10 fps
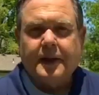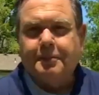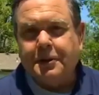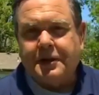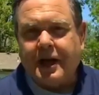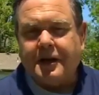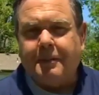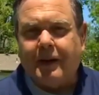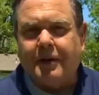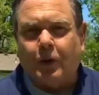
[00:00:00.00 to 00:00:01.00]
Boone County
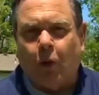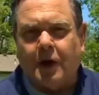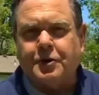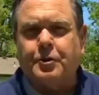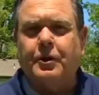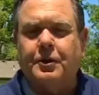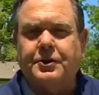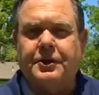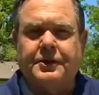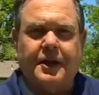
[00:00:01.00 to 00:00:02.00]
Public Works
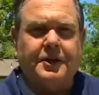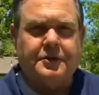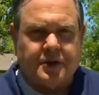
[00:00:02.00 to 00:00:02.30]
crews continue